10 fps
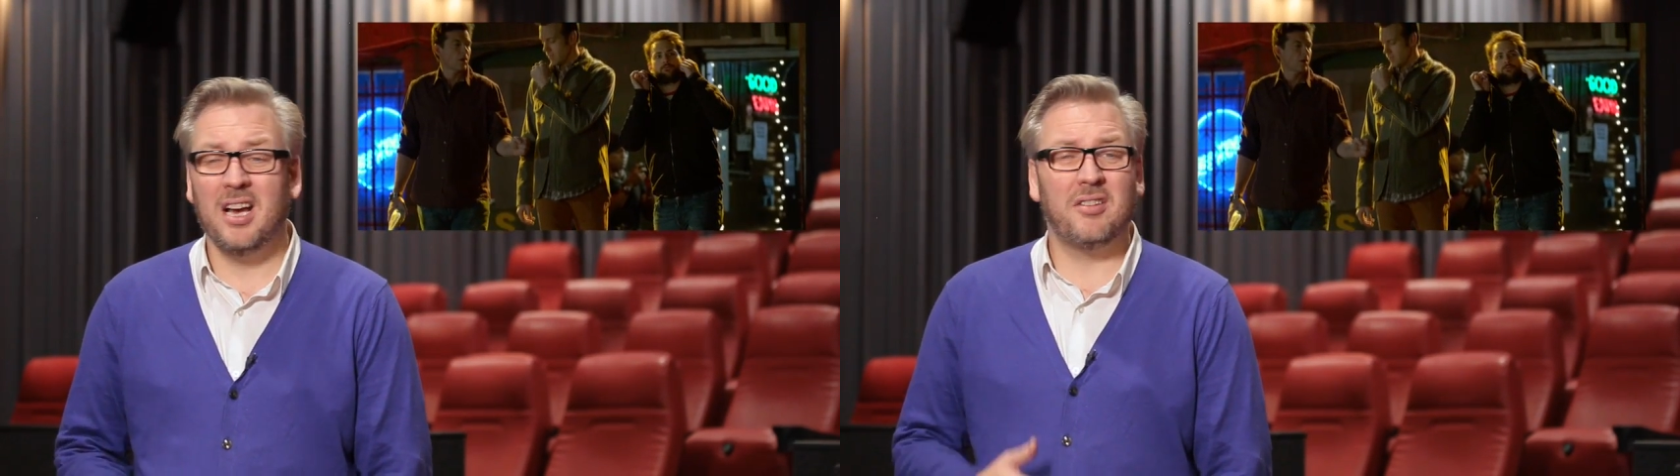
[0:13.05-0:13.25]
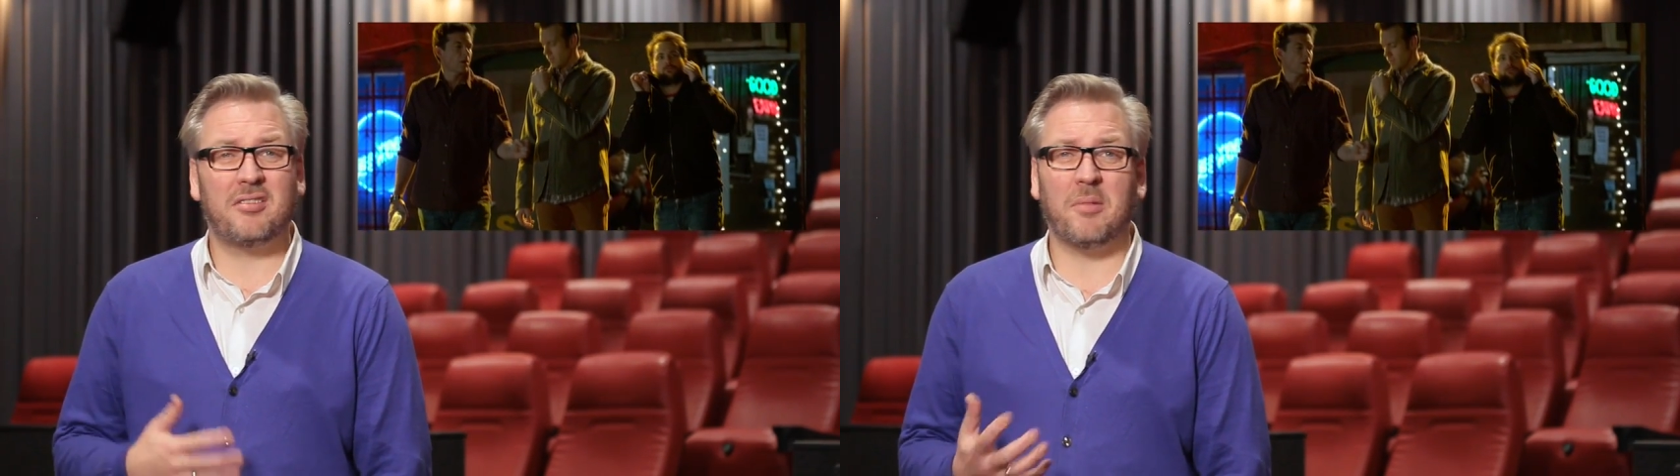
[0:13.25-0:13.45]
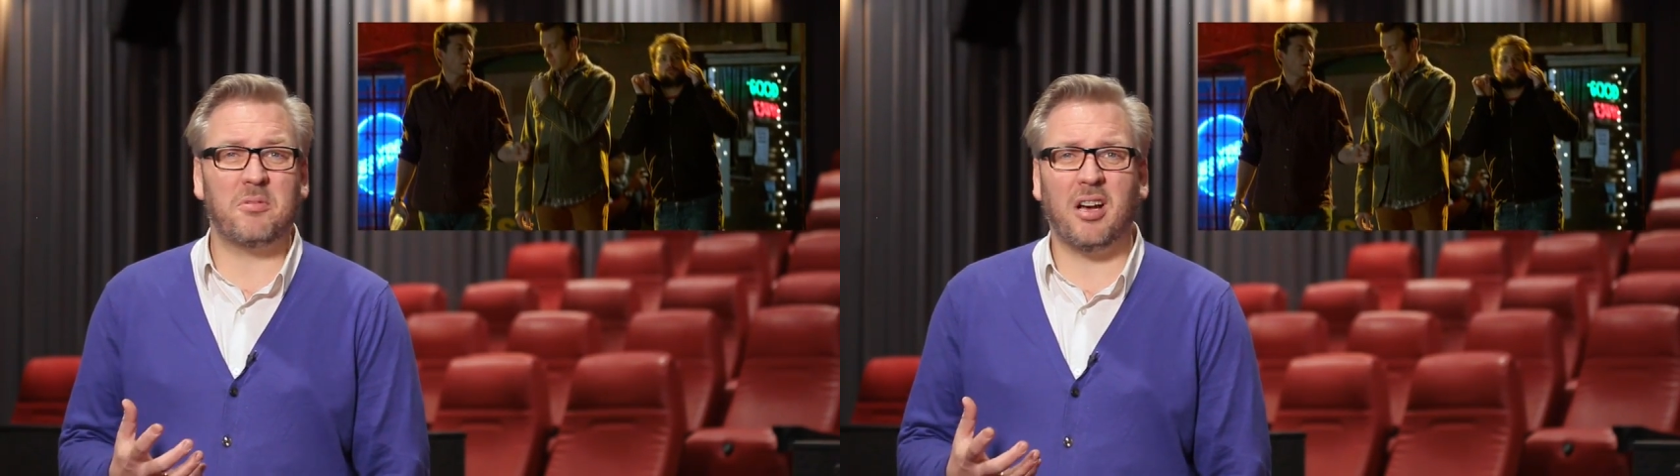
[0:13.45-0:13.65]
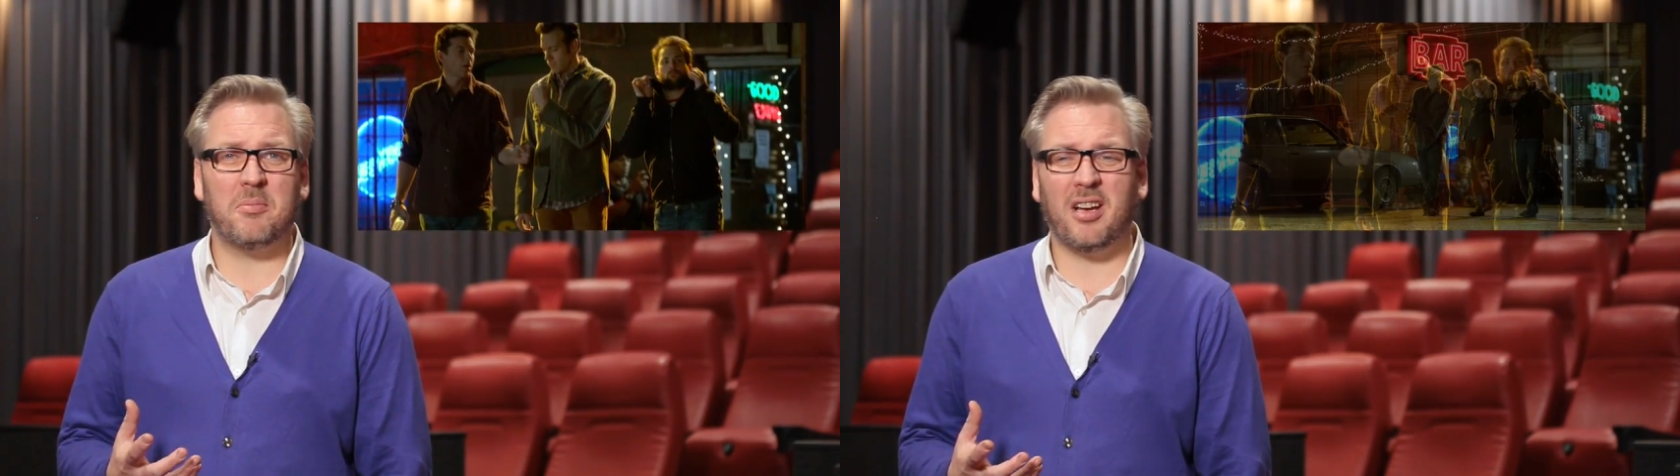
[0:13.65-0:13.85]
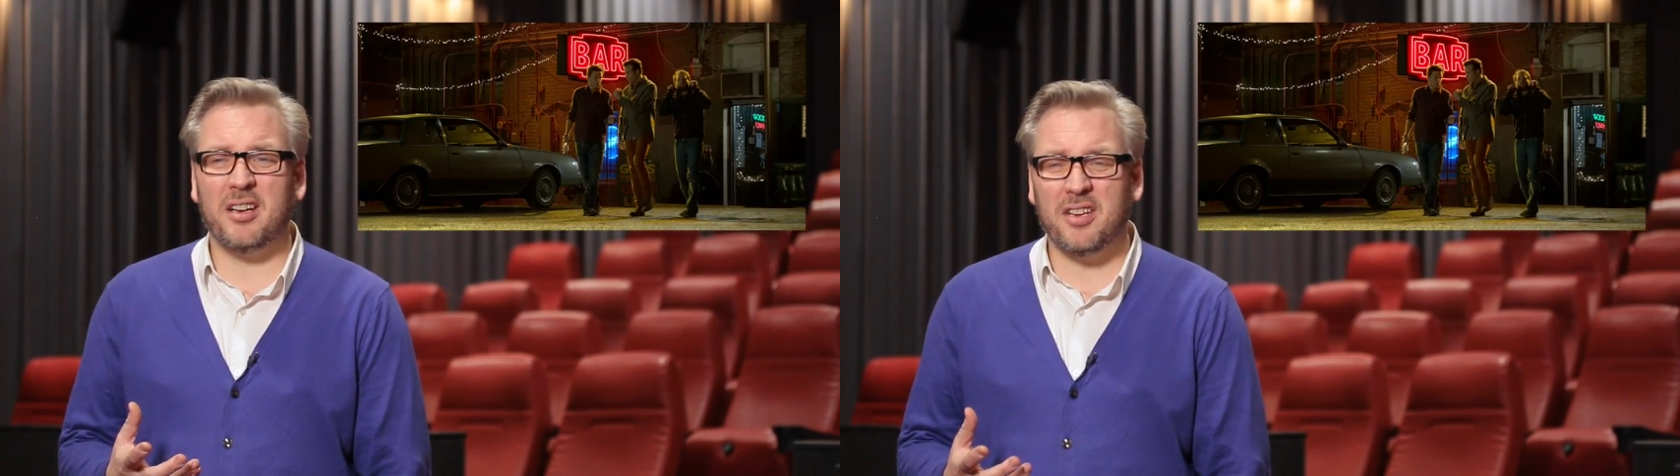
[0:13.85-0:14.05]

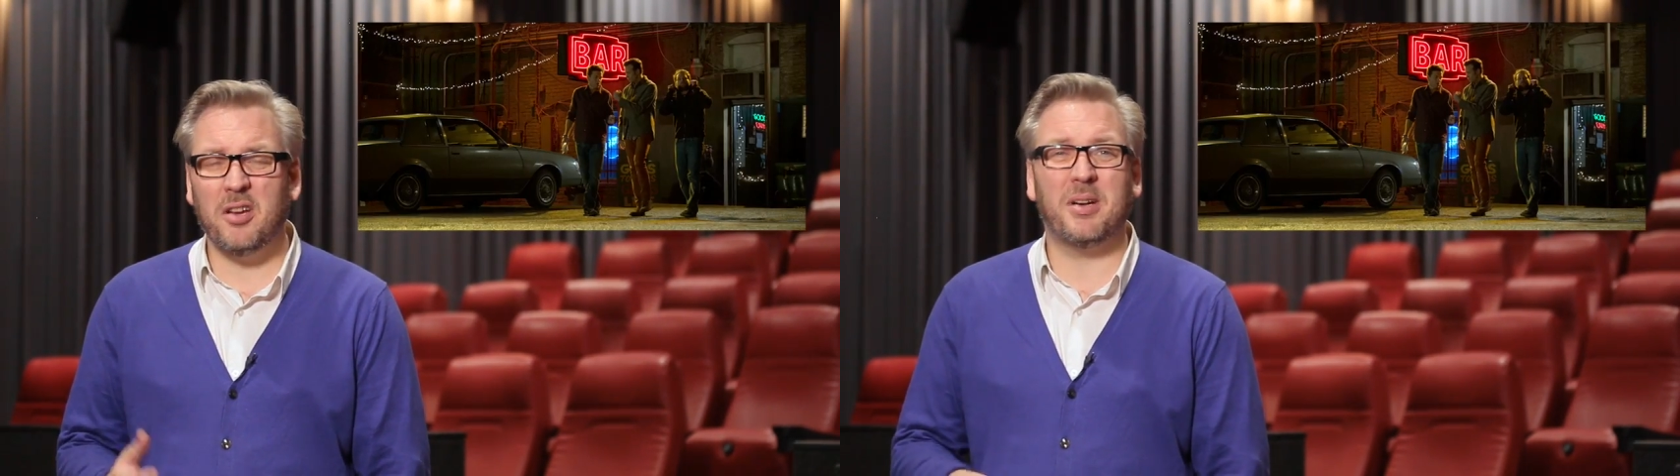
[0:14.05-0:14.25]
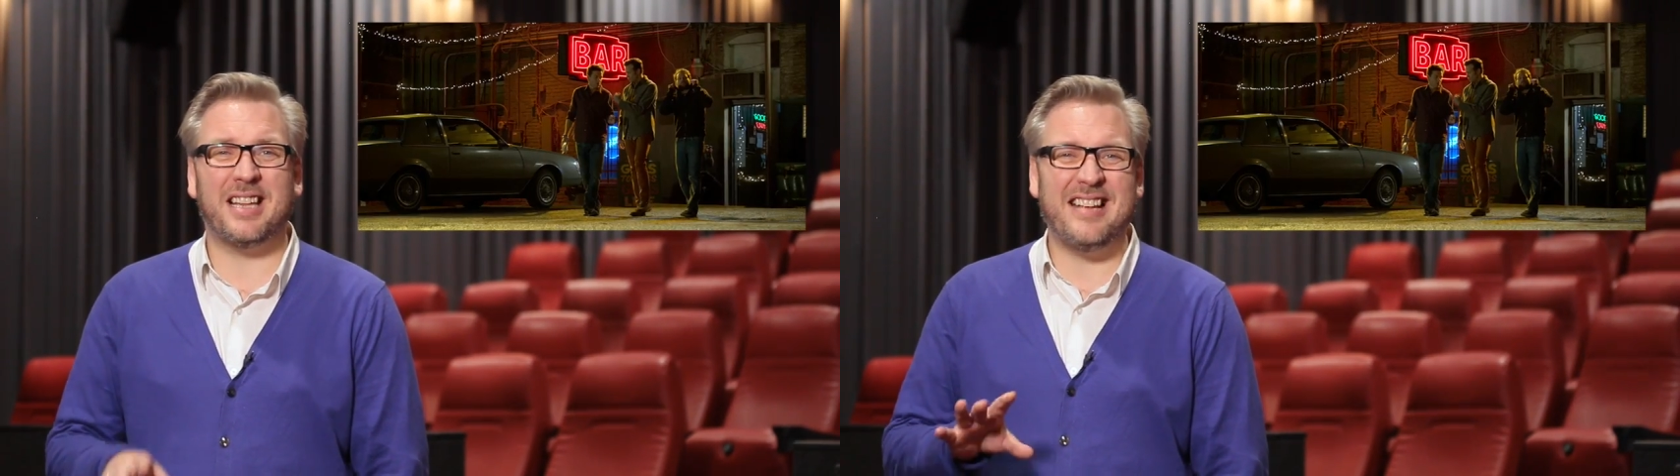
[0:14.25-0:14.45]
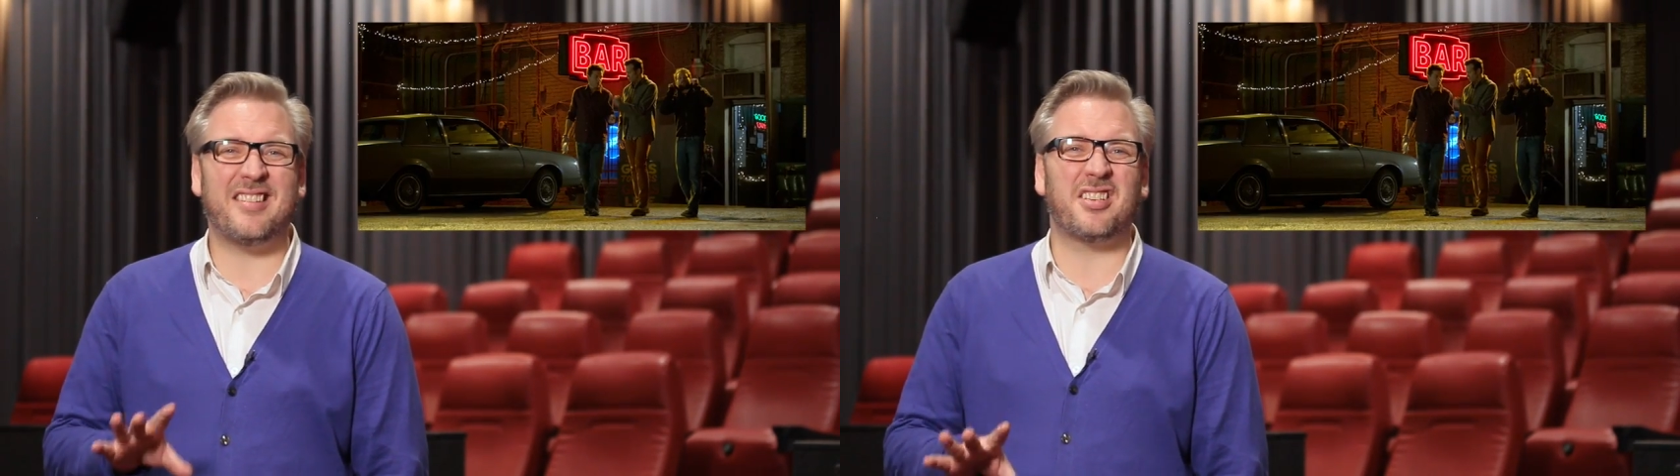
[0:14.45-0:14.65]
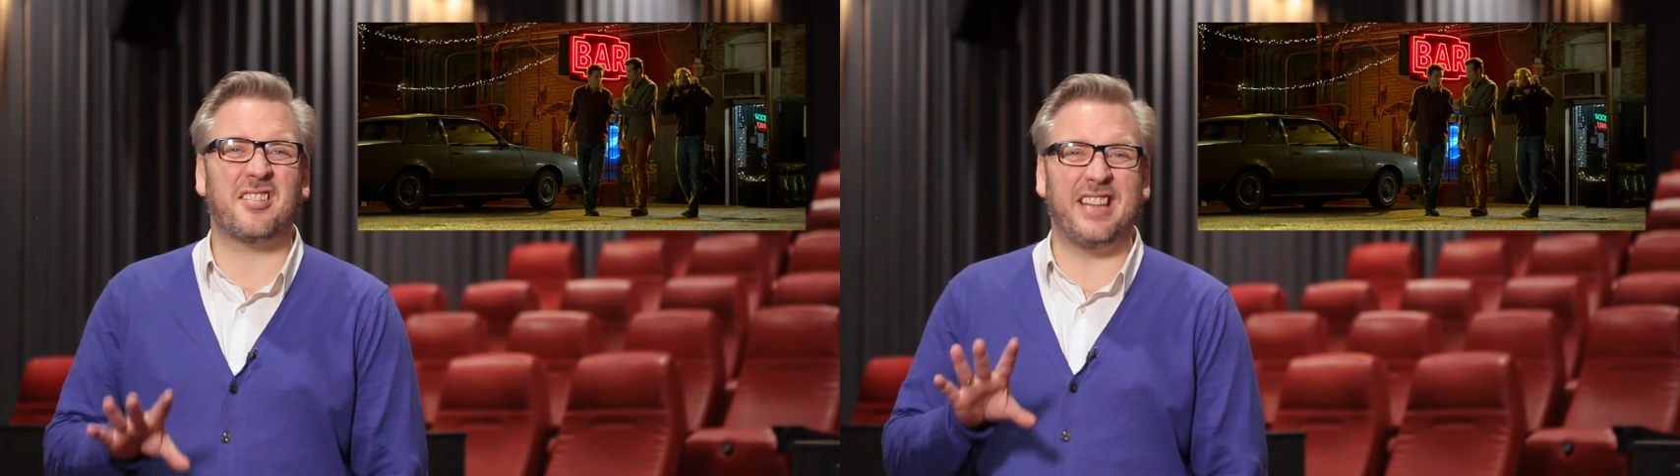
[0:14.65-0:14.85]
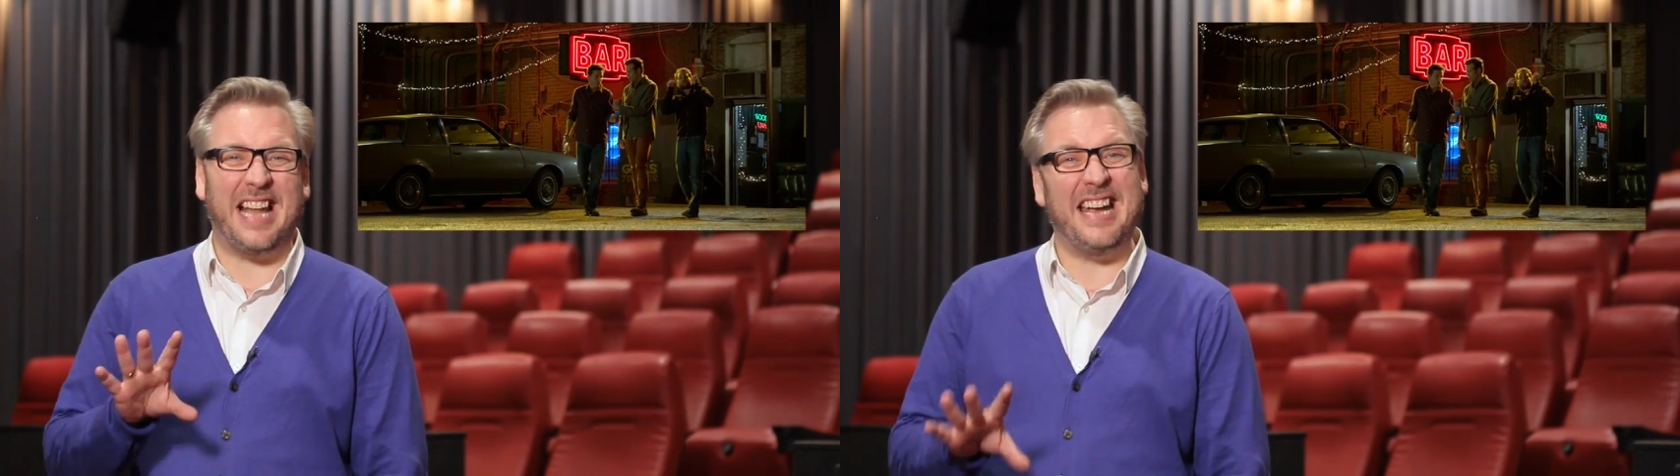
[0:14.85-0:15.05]
Sometimes I do, but these are
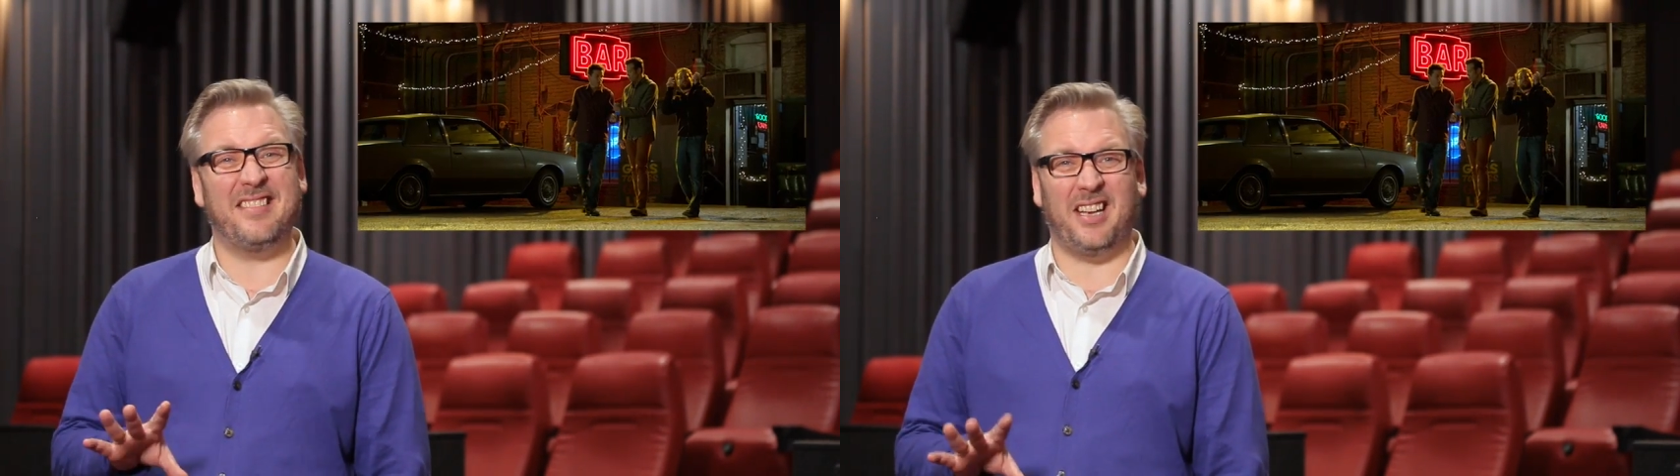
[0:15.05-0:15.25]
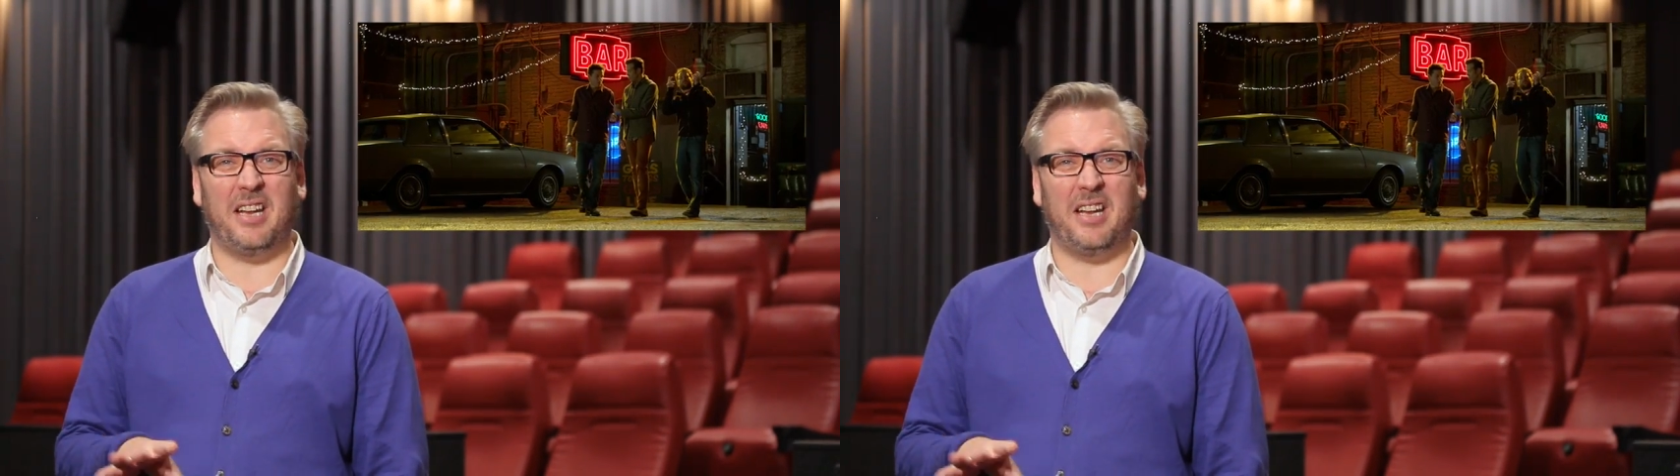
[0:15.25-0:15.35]
just lazy,